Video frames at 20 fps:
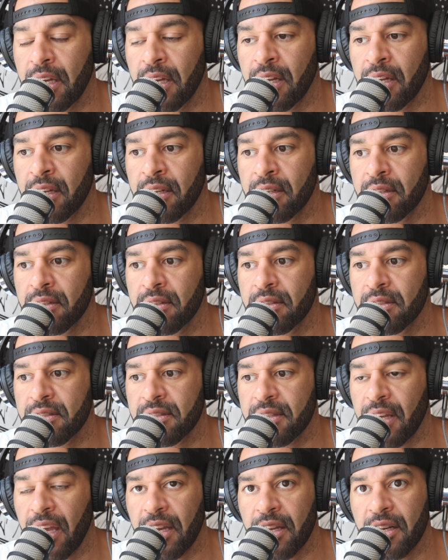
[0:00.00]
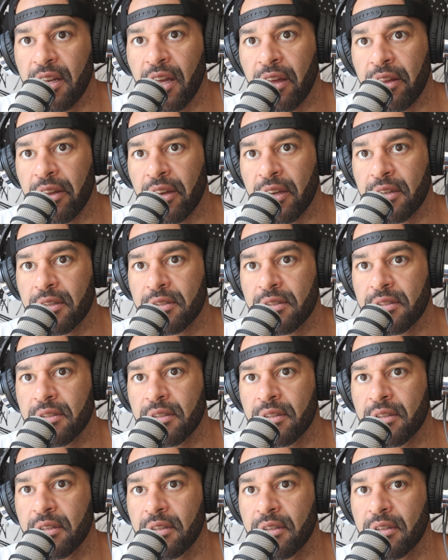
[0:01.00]
and
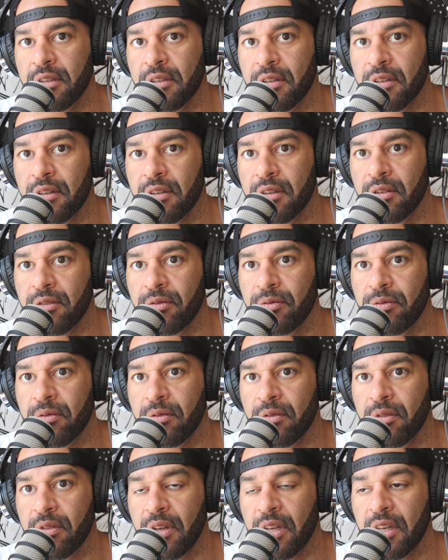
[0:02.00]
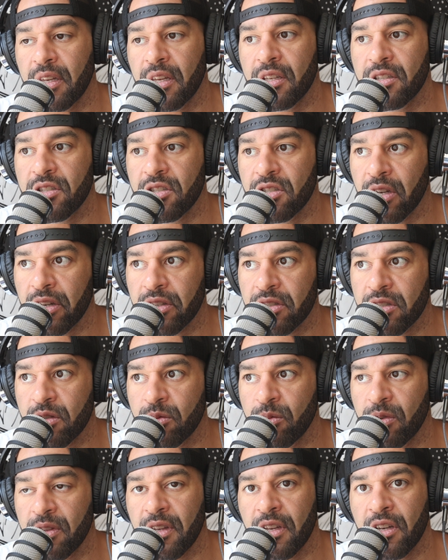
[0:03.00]
psychedelics in
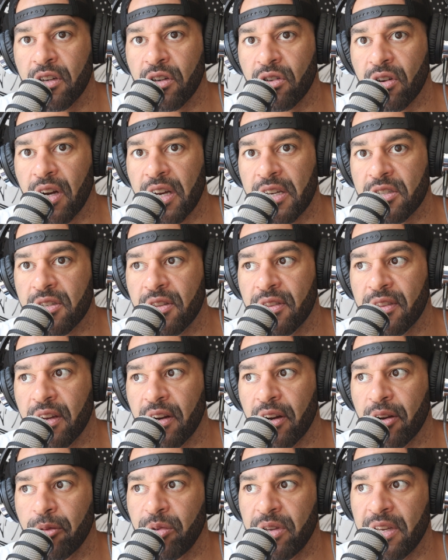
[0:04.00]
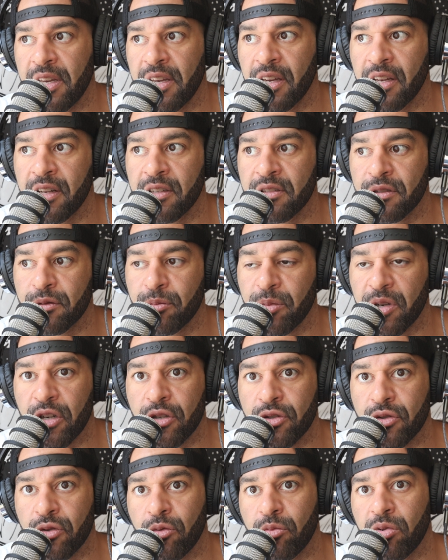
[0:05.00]
conjunction with integration therapy and
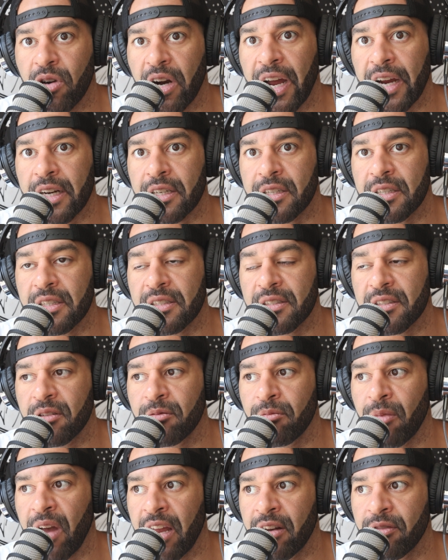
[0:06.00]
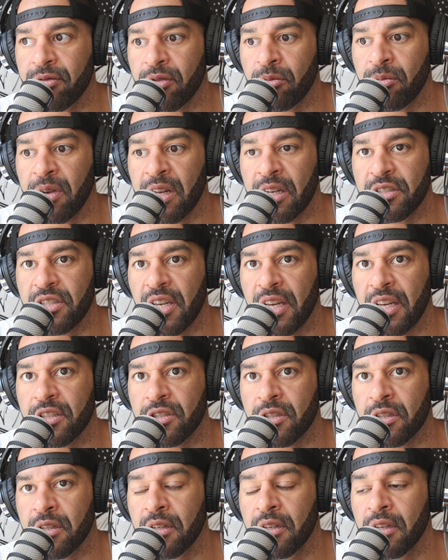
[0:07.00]
spiritual practice and mindful
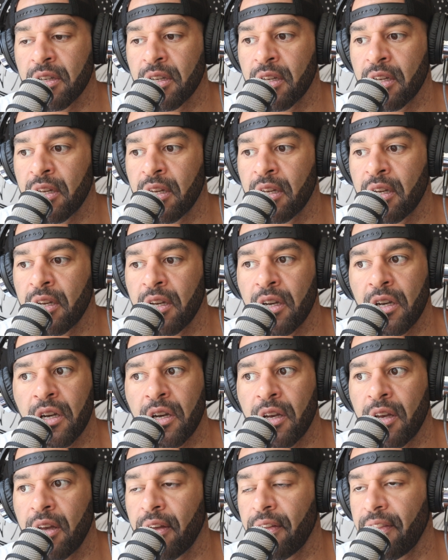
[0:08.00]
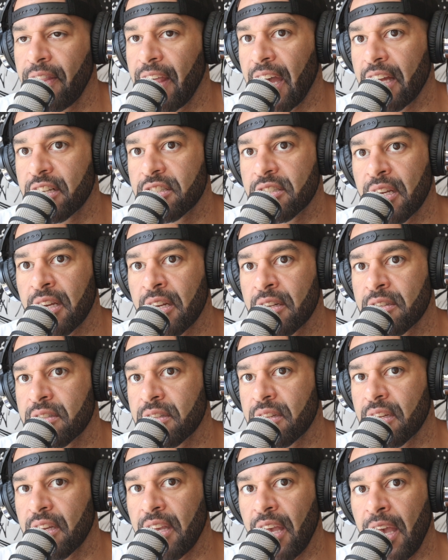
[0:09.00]
meditation, that
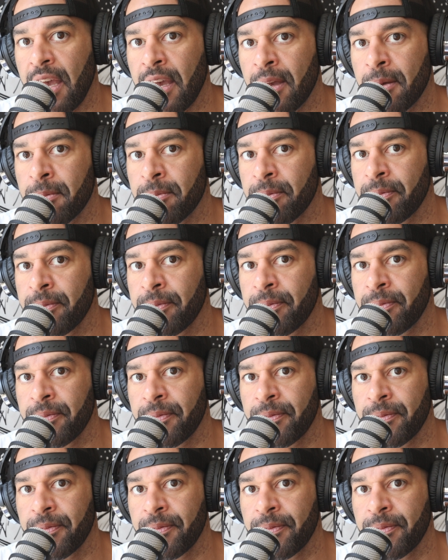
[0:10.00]
changed the game.